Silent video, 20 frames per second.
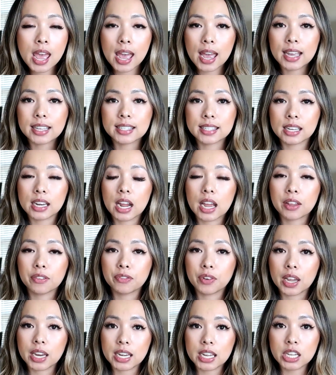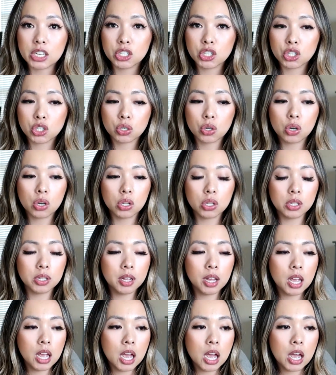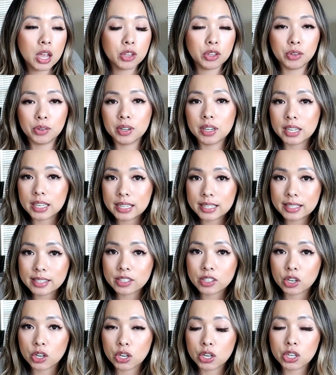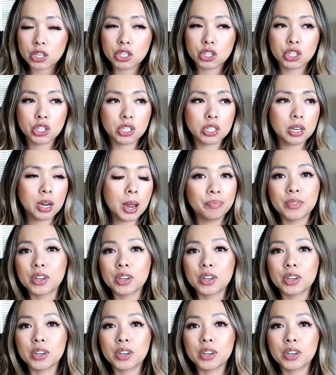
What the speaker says: SNI Financial, Unity Search.